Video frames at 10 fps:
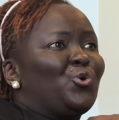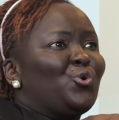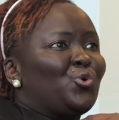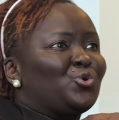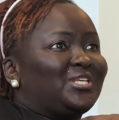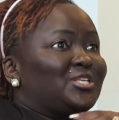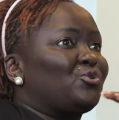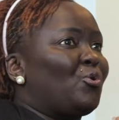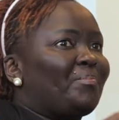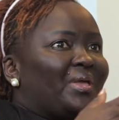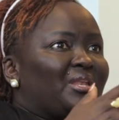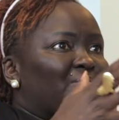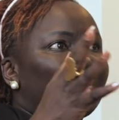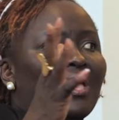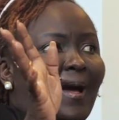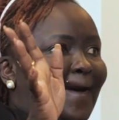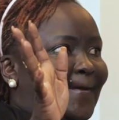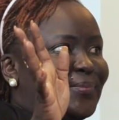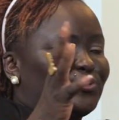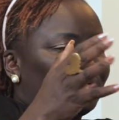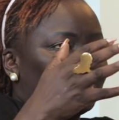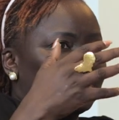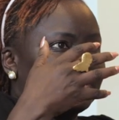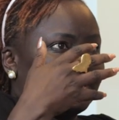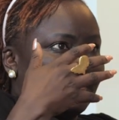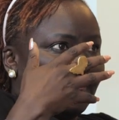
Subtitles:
who just opened me up to this